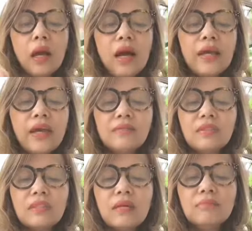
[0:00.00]
I have
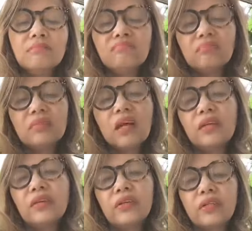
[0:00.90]
some
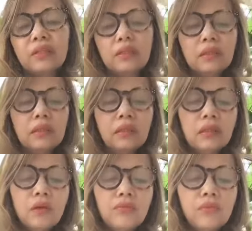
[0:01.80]
dollar in
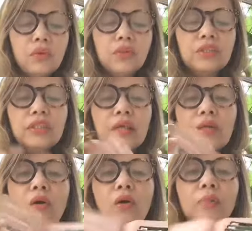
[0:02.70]
here, of course, and
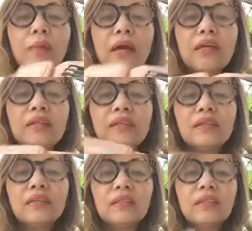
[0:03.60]
all my
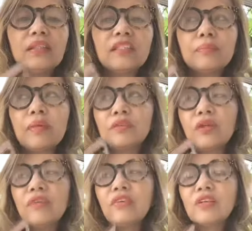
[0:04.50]
identities, my
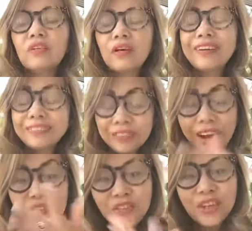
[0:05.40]
driver
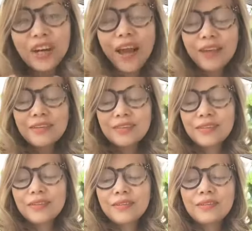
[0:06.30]
driver
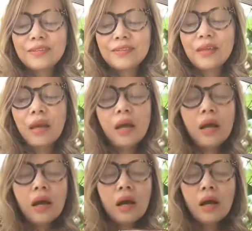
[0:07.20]
license.
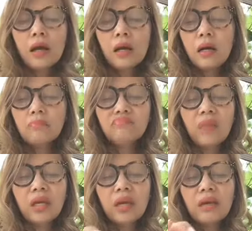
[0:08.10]
Um,
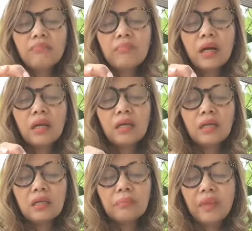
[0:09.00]
I have
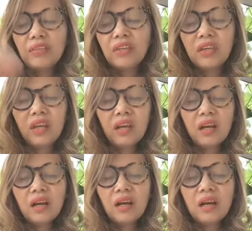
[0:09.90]
my
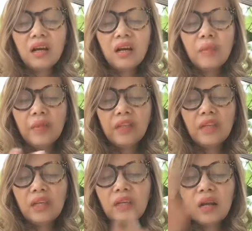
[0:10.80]
Medicare,
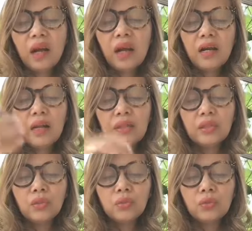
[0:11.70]
Medicare card. I
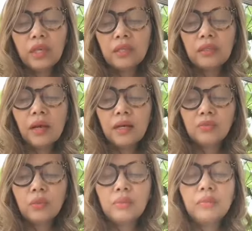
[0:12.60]
need to take
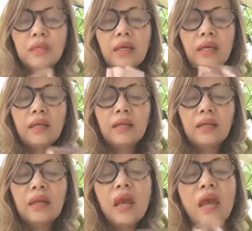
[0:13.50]
that with me,
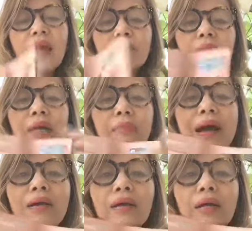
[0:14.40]
and and my
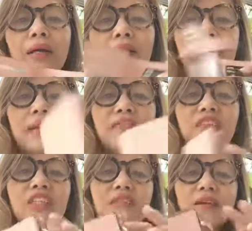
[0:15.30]
bank card and a
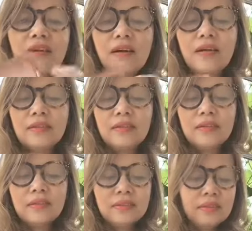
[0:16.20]
Visa card
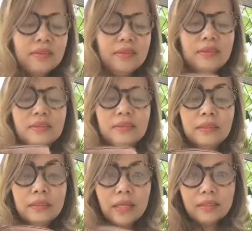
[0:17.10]

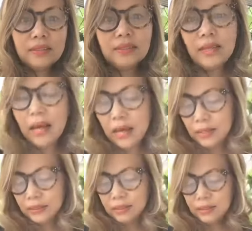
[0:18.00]
just that